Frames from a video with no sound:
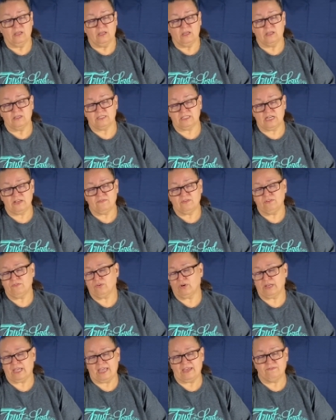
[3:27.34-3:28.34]
Stephen
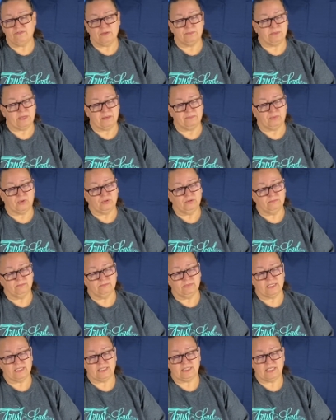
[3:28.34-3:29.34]
forgave the people
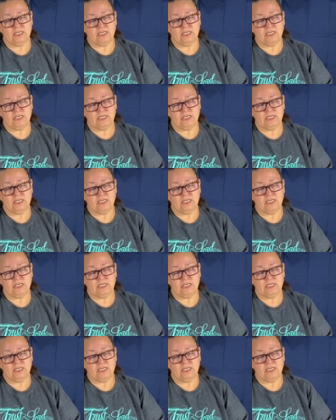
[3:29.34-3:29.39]
because